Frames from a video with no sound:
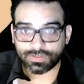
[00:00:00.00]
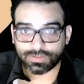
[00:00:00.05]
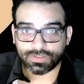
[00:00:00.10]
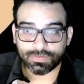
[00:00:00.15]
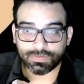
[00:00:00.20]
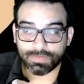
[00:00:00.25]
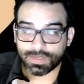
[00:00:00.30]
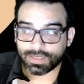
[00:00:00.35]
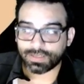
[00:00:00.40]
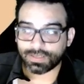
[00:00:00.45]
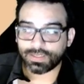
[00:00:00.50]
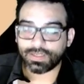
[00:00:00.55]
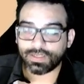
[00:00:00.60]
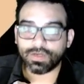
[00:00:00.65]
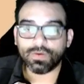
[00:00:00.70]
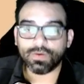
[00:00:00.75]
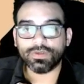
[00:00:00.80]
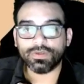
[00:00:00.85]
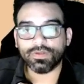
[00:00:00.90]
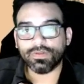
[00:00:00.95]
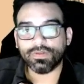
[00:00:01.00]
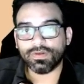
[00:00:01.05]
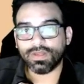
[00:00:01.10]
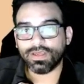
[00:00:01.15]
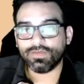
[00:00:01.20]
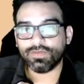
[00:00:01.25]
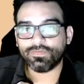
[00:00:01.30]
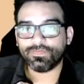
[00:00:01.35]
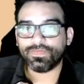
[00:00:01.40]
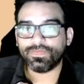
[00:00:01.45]
To medically go under the
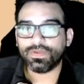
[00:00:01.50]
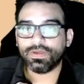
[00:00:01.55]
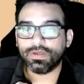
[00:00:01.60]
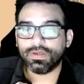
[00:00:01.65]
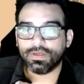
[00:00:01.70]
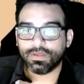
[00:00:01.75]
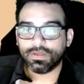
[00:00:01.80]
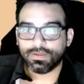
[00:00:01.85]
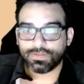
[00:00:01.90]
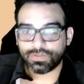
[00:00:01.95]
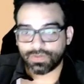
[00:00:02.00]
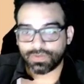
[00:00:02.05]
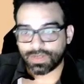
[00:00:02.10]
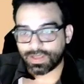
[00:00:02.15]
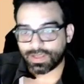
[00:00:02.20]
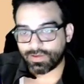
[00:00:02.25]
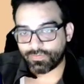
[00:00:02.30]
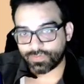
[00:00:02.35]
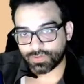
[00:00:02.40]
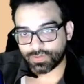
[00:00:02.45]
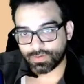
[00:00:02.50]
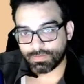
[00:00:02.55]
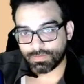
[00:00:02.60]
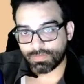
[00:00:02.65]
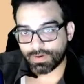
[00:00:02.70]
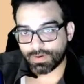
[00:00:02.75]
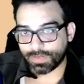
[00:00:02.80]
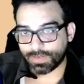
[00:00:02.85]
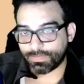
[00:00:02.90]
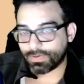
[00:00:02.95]
knife, to have certain
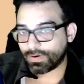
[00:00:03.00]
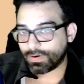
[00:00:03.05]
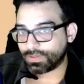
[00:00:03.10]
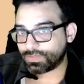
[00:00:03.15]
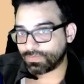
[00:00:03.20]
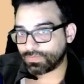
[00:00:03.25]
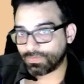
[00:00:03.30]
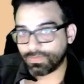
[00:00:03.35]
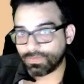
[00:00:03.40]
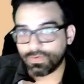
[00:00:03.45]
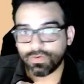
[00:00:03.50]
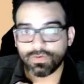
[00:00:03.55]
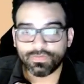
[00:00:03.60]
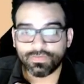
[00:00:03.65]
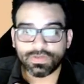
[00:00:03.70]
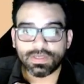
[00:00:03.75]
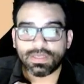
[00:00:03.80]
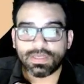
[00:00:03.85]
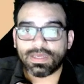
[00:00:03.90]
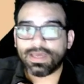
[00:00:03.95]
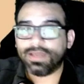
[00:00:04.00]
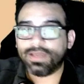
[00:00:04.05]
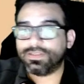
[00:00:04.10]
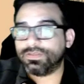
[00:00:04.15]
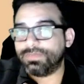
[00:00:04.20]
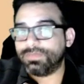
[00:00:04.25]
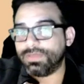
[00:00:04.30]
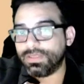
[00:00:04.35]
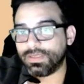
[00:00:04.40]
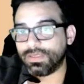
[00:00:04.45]
body parts removed, and to
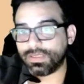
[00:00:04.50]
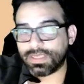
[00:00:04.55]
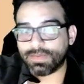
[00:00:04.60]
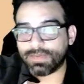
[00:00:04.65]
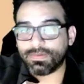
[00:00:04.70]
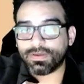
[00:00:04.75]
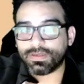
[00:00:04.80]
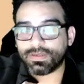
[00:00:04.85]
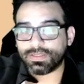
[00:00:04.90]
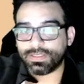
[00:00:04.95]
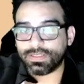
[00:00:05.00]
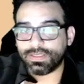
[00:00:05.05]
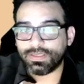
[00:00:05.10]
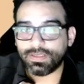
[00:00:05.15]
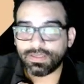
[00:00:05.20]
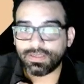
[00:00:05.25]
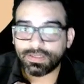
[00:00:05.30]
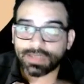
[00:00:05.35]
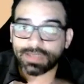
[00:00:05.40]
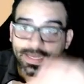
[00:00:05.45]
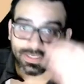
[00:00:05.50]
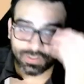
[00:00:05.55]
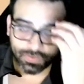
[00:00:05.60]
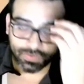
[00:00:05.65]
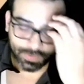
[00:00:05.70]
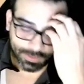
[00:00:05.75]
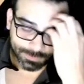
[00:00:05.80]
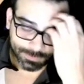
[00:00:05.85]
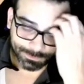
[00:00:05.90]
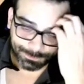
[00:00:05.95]
be chemically castrated.